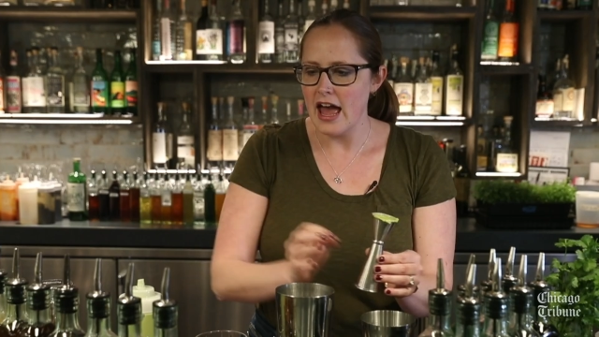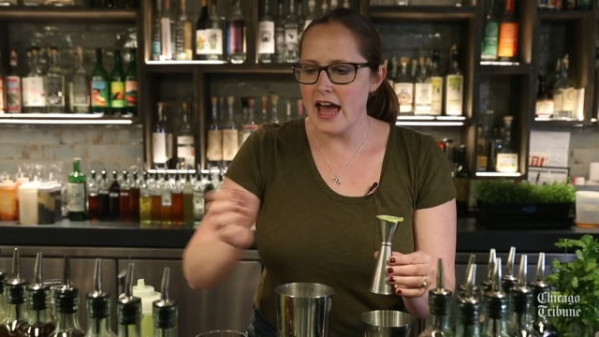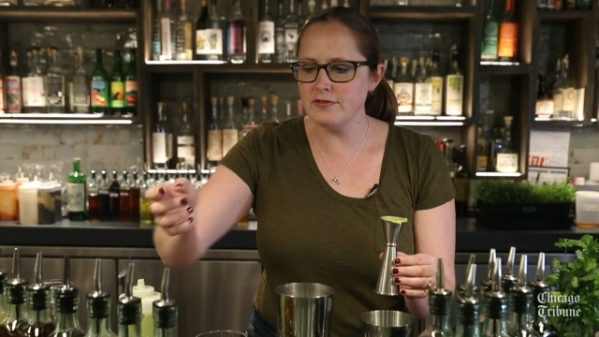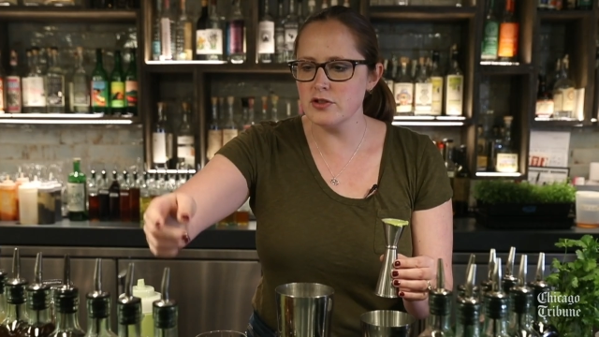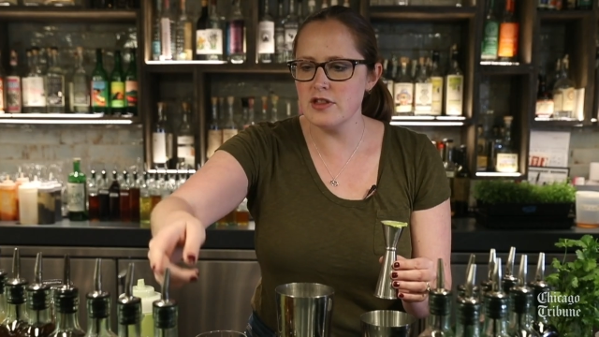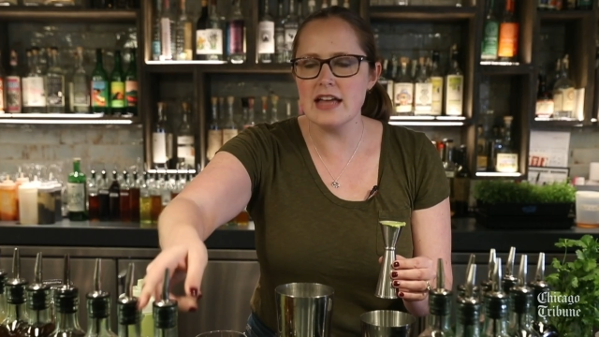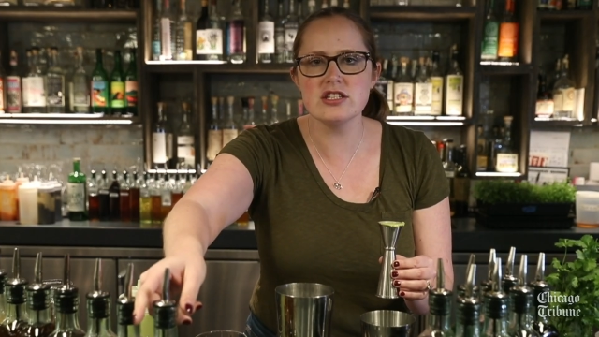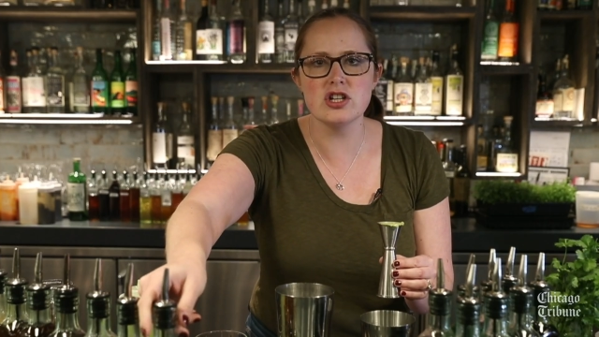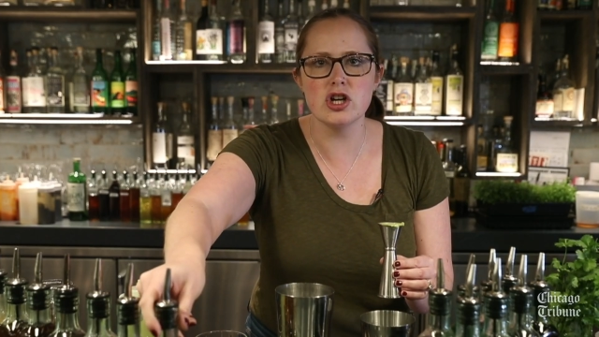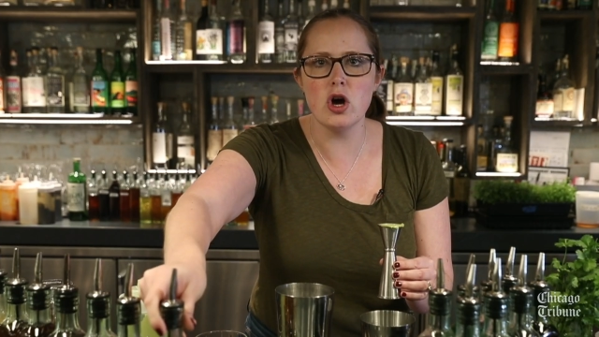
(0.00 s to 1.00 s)
After
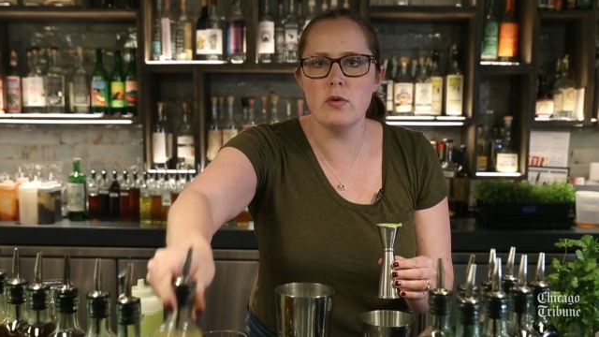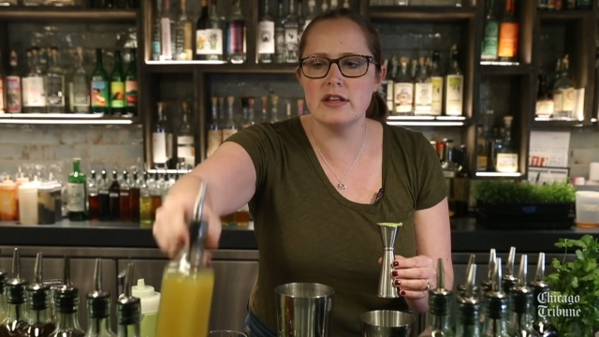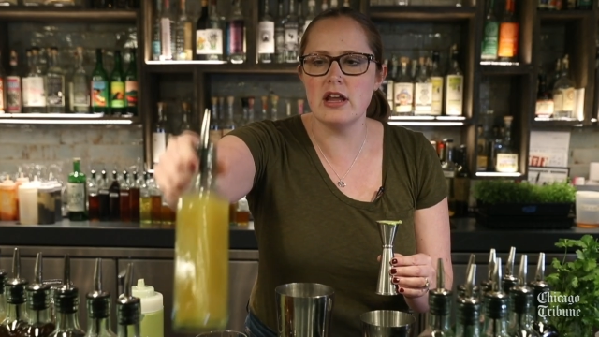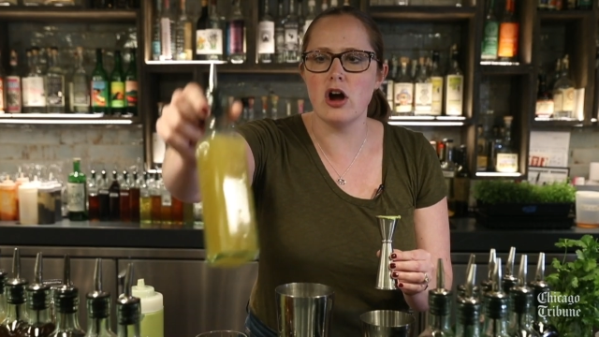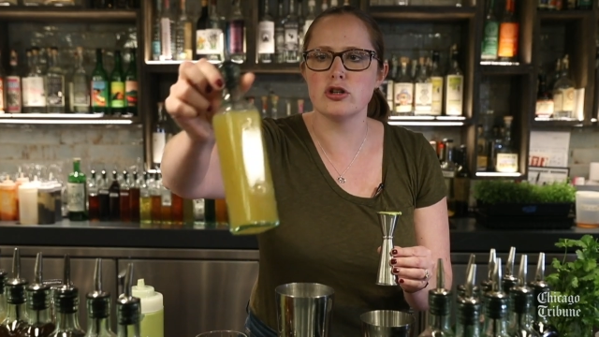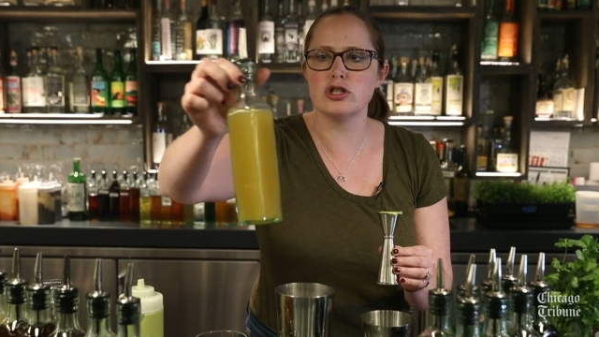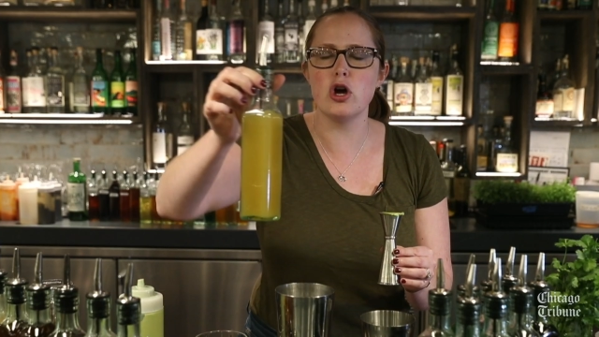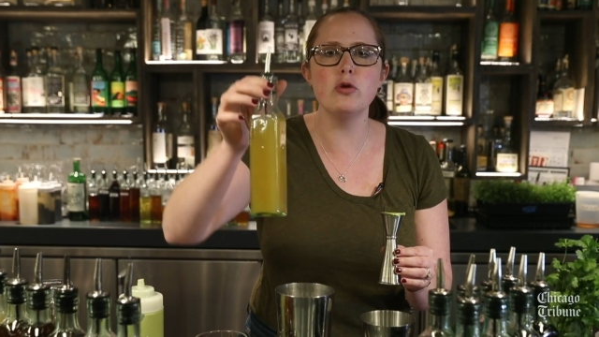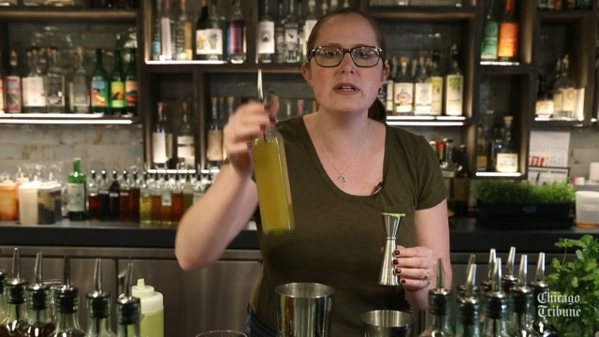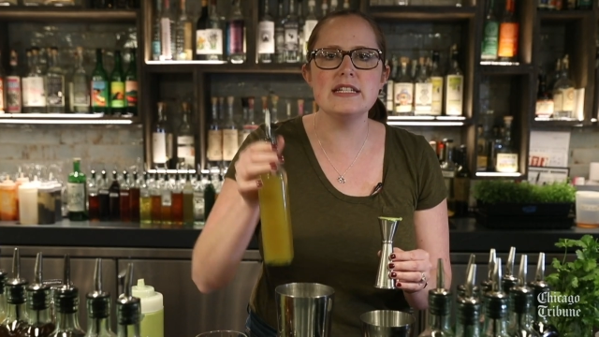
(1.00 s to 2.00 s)
that's going to go in our
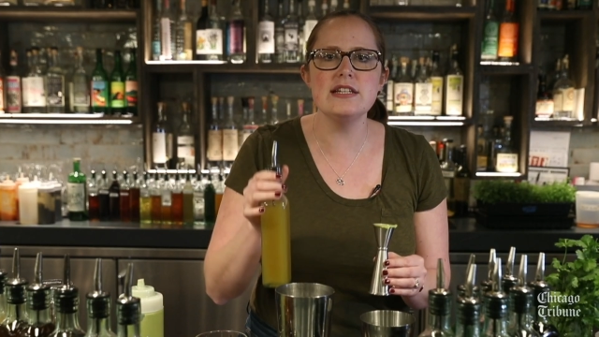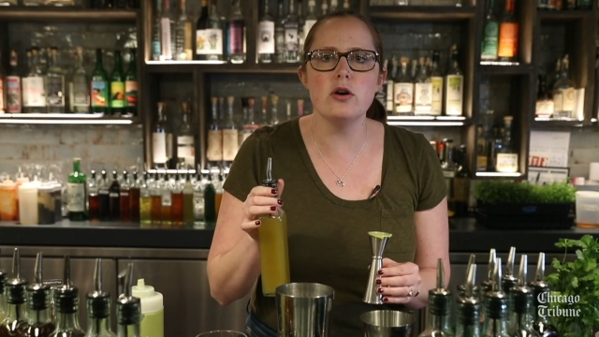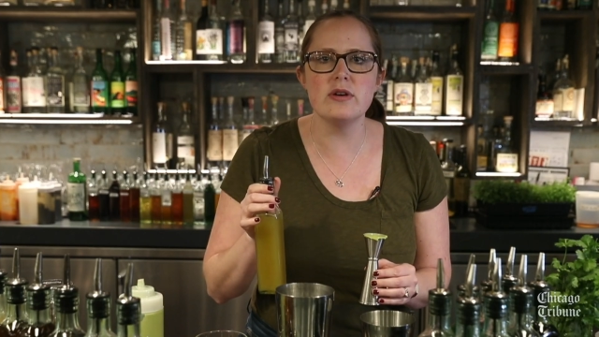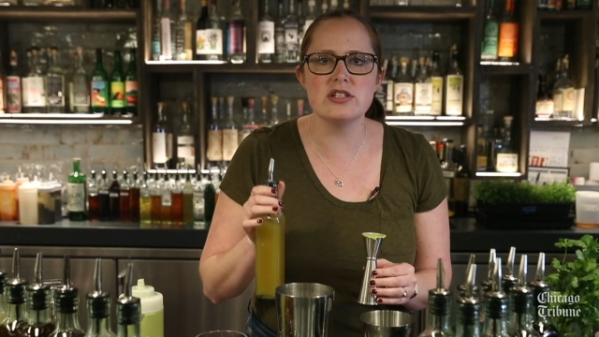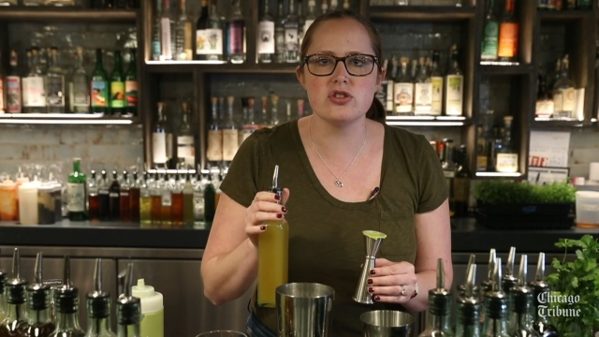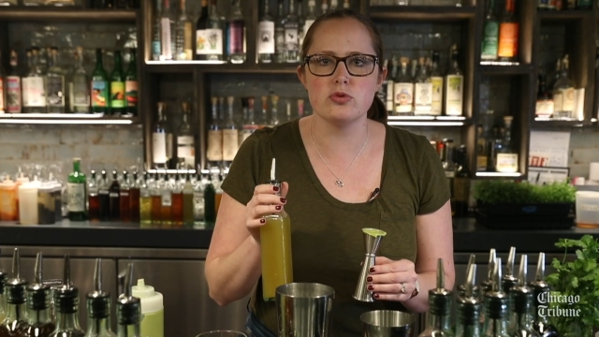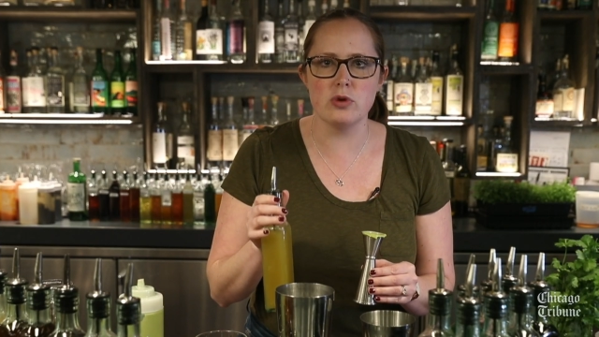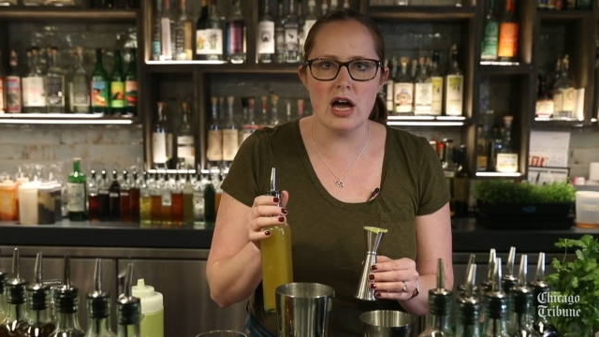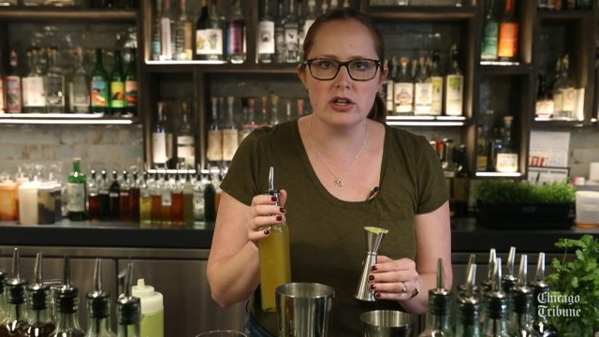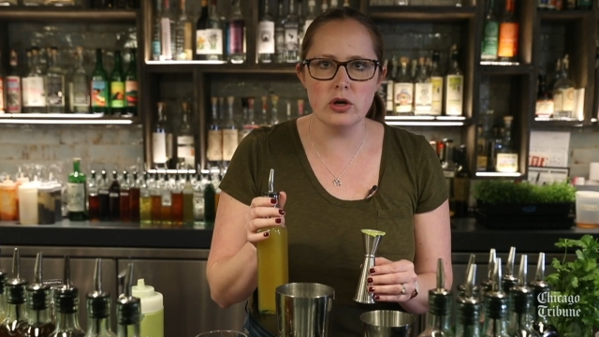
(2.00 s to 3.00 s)
tomatillo and
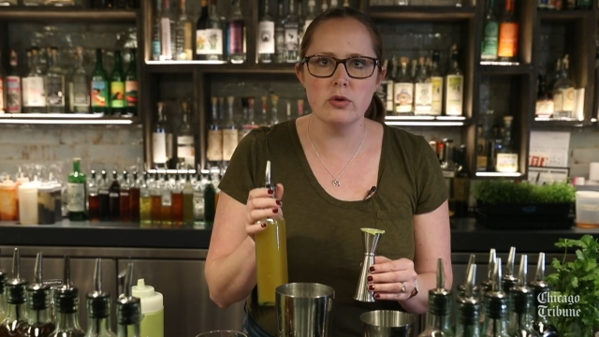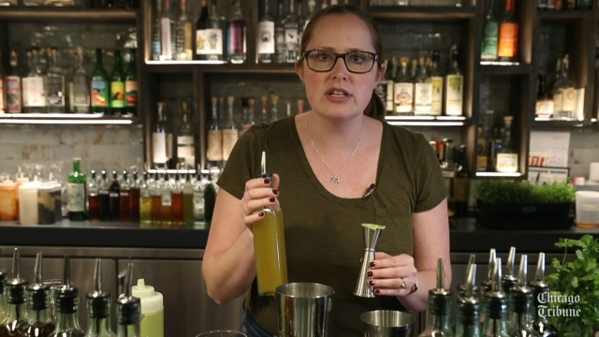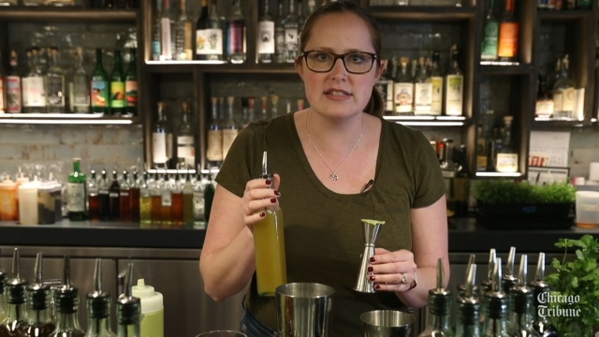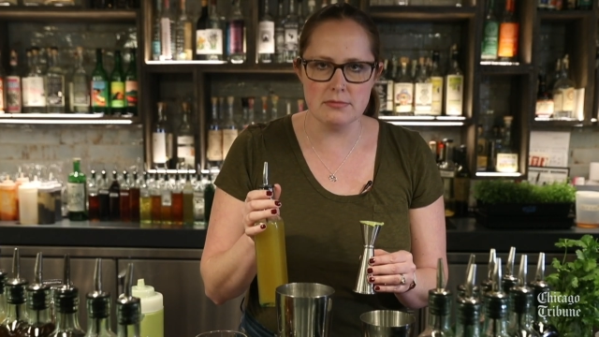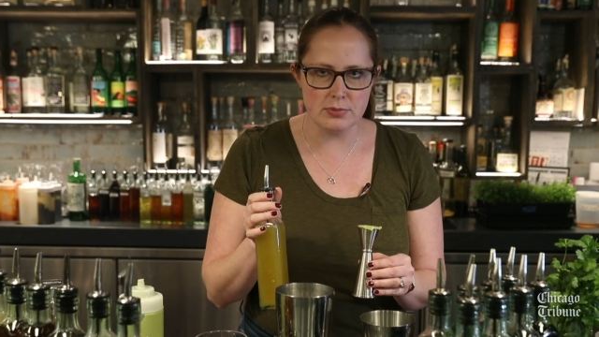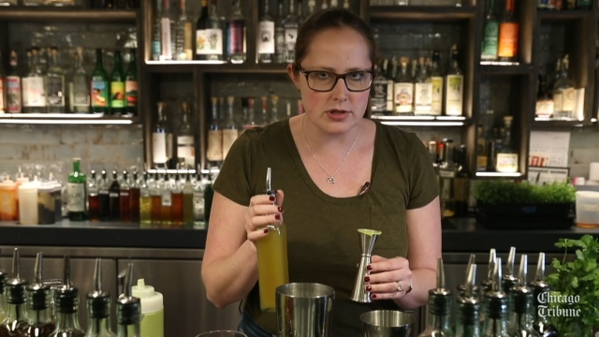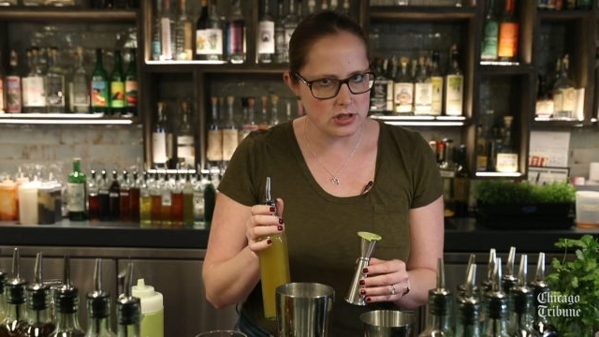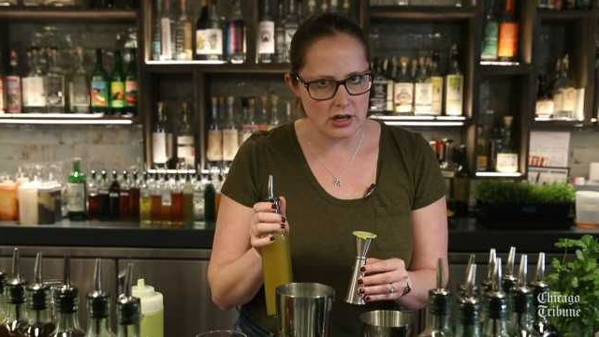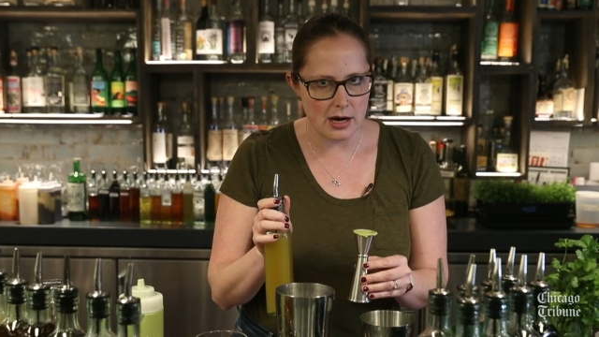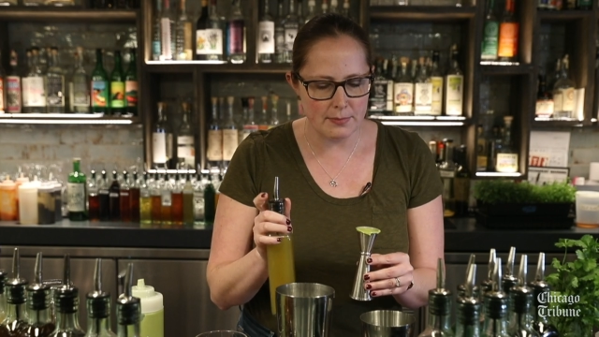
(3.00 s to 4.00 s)
serrano simple
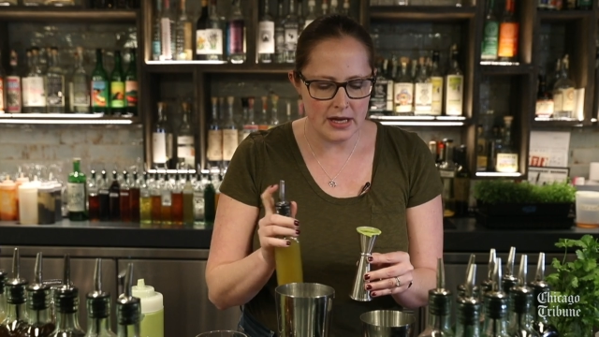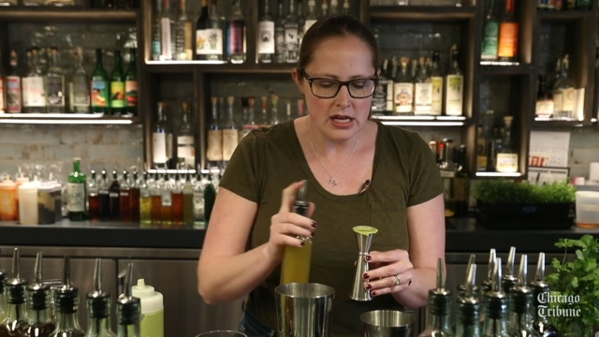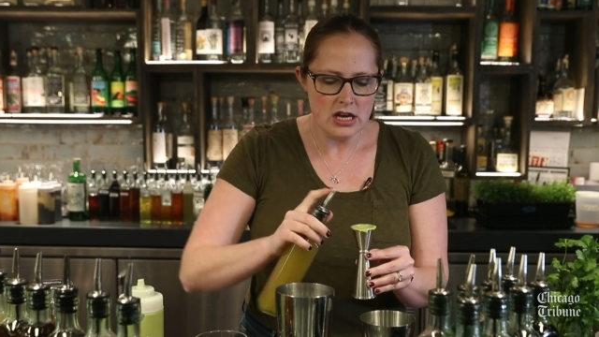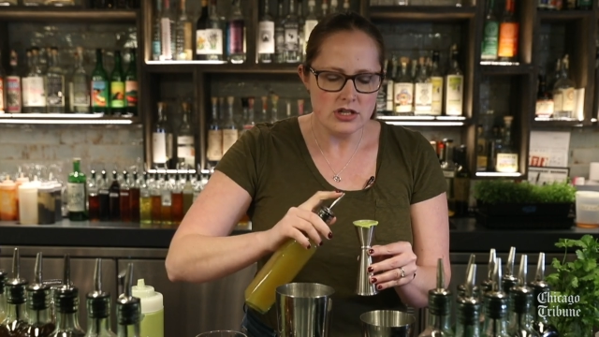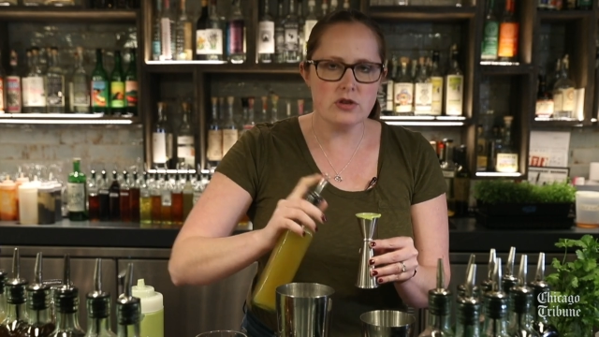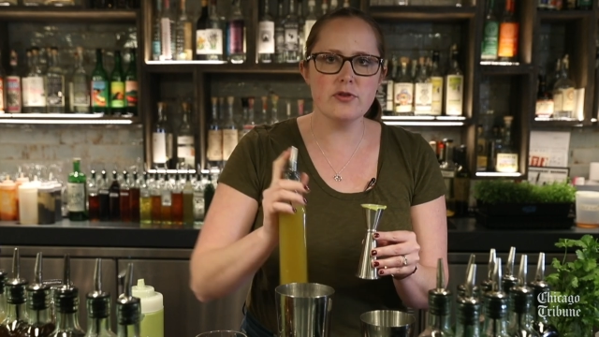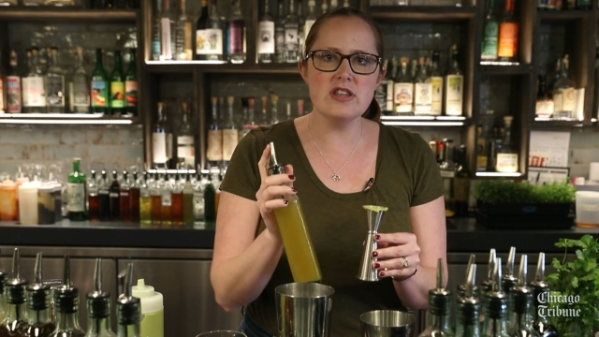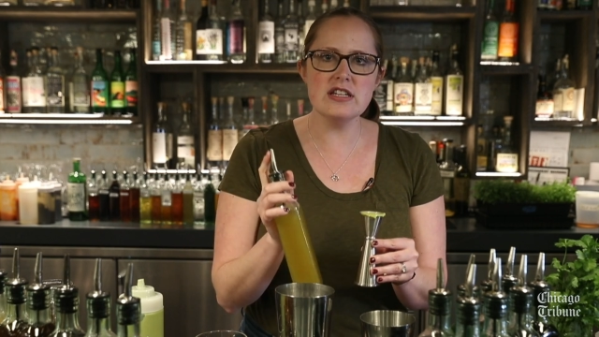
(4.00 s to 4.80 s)
syrup. So for